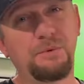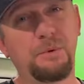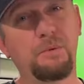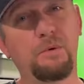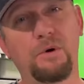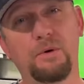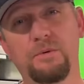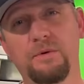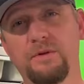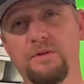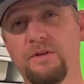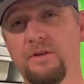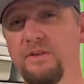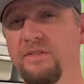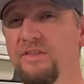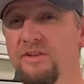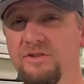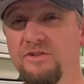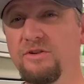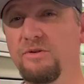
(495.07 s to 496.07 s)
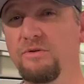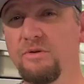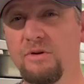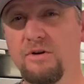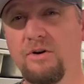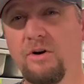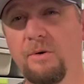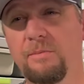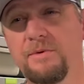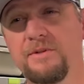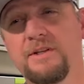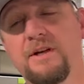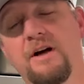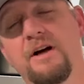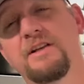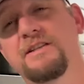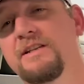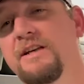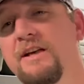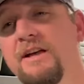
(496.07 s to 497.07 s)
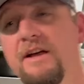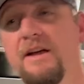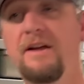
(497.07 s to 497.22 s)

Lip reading: we work with, the jungle carpets, guys.